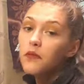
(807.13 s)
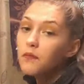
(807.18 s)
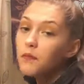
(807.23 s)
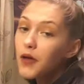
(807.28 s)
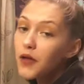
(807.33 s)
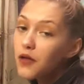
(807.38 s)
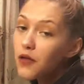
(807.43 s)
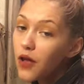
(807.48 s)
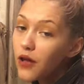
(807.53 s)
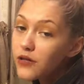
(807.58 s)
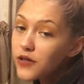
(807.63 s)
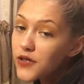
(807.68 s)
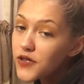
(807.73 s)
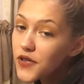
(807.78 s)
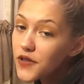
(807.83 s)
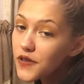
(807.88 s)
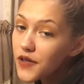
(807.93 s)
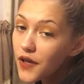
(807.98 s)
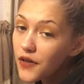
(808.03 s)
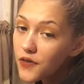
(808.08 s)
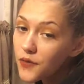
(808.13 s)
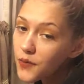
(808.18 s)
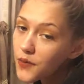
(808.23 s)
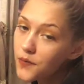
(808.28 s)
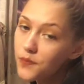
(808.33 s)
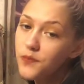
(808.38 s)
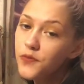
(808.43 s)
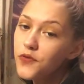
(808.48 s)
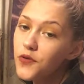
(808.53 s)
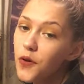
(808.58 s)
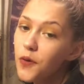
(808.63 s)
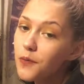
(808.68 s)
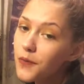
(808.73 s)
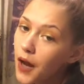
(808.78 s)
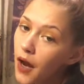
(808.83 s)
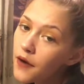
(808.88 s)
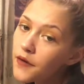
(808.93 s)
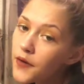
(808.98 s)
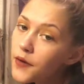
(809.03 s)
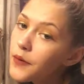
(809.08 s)
my gloss is in the other room, so I'm
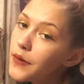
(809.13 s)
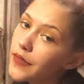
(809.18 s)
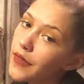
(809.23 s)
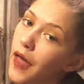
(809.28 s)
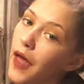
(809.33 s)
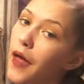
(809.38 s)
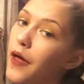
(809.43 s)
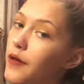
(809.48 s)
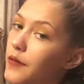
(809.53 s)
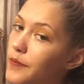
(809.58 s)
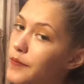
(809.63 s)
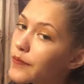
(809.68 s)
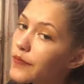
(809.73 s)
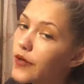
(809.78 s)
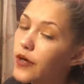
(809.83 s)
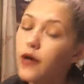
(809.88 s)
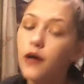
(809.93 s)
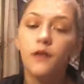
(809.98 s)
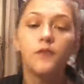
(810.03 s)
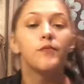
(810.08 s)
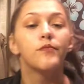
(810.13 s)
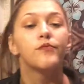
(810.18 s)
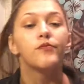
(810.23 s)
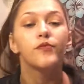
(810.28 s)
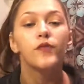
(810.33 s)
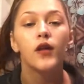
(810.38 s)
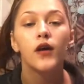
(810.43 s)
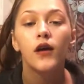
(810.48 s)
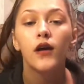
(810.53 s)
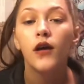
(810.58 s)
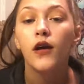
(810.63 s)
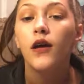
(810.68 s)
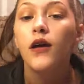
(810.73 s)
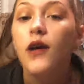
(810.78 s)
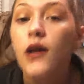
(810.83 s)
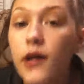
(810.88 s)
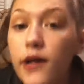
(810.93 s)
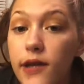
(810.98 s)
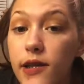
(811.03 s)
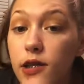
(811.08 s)
not doing that. But
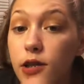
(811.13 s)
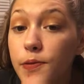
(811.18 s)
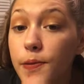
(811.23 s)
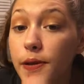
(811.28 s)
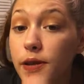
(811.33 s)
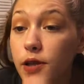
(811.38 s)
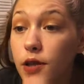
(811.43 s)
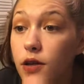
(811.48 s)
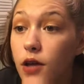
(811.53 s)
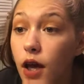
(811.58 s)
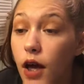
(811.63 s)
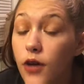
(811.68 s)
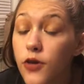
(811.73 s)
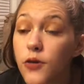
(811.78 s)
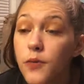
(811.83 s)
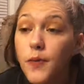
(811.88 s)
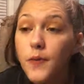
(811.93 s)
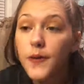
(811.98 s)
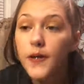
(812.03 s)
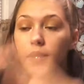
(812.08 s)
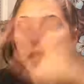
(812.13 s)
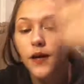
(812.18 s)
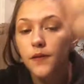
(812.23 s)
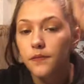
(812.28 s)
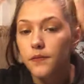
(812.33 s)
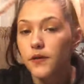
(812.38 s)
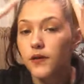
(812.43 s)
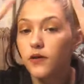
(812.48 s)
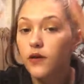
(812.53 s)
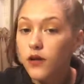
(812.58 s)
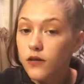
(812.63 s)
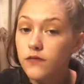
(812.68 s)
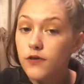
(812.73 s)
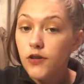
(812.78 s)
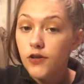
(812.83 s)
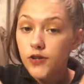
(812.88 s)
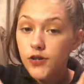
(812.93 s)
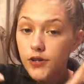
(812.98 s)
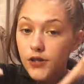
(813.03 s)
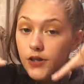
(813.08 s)
this is basically how to do my makeup. And then
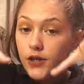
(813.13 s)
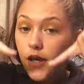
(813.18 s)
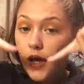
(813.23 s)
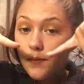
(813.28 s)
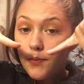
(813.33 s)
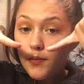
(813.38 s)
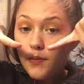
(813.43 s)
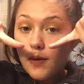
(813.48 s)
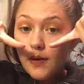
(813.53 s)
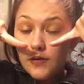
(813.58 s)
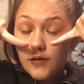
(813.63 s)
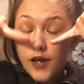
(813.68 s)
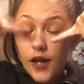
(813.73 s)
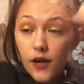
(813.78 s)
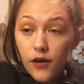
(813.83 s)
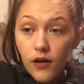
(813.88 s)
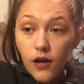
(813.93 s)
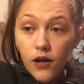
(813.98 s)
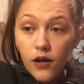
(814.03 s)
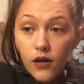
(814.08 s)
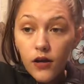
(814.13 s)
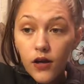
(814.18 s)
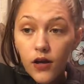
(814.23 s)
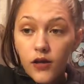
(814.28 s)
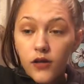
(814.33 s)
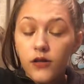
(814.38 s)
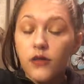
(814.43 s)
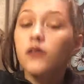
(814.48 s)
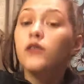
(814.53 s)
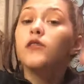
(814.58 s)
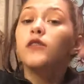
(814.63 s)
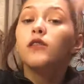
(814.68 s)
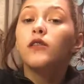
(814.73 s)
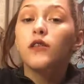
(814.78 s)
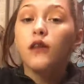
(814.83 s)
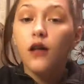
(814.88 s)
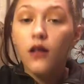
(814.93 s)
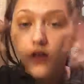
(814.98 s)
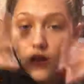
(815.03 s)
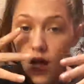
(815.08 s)
obviously I put mascara on,
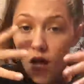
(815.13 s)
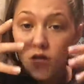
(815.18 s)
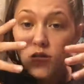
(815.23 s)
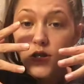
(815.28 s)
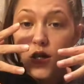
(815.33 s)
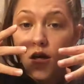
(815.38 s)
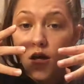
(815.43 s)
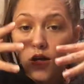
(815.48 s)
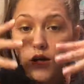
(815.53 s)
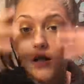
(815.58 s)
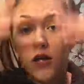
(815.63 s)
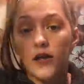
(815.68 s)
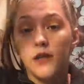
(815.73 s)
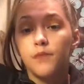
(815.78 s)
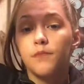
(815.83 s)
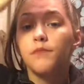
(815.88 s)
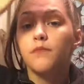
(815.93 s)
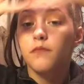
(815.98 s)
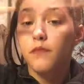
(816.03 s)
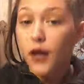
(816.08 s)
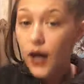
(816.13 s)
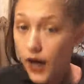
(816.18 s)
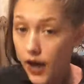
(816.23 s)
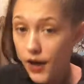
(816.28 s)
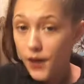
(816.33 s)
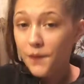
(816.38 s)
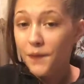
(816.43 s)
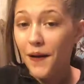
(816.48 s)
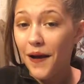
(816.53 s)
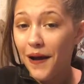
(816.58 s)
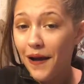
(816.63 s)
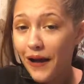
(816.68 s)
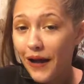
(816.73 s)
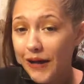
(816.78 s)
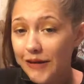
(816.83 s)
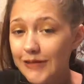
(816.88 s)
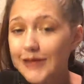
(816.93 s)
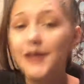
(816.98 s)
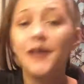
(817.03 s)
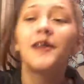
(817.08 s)
gloss on,
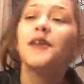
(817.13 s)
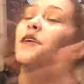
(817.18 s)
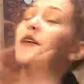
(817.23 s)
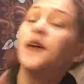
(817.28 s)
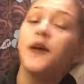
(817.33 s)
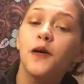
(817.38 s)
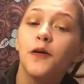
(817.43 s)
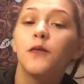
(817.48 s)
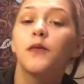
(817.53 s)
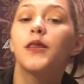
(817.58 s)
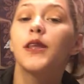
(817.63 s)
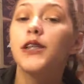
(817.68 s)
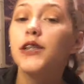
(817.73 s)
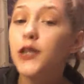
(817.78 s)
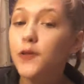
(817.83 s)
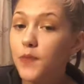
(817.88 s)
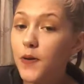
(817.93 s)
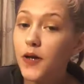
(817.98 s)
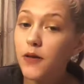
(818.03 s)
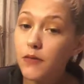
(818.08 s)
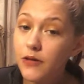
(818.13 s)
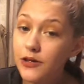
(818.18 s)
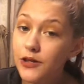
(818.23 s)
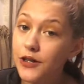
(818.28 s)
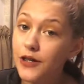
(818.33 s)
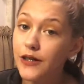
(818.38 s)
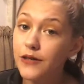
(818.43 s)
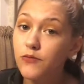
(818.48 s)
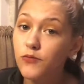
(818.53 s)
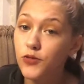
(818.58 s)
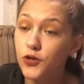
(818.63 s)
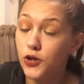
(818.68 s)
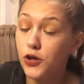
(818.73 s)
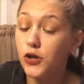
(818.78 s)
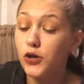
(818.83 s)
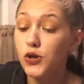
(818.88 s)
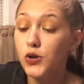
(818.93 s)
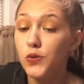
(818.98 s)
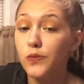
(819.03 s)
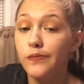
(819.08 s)
eyebrows, but this is pretty much it.
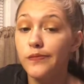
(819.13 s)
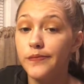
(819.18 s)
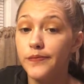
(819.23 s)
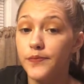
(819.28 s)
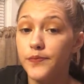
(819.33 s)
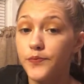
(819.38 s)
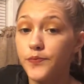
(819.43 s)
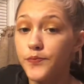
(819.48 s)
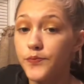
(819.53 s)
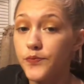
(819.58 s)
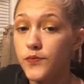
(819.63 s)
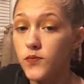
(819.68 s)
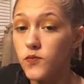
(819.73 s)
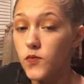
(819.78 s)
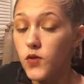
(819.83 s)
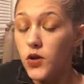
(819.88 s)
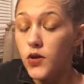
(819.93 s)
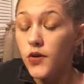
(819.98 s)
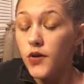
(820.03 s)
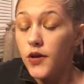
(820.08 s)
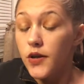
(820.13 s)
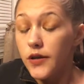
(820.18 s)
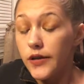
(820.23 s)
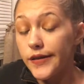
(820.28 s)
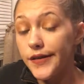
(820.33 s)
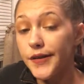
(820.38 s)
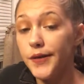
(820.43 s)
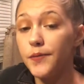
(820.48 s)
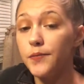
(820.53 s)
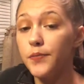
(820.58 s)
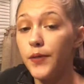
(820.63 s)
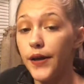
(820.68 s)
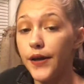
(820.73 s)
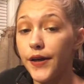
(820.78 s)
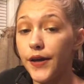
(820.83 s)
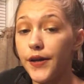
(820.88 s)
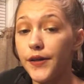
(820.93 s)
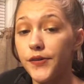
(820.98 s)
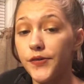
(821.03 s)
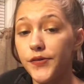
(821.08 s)
So yeah, bye
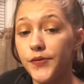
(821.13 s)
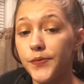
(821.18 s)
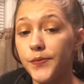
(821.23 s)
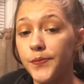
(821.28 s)
guys.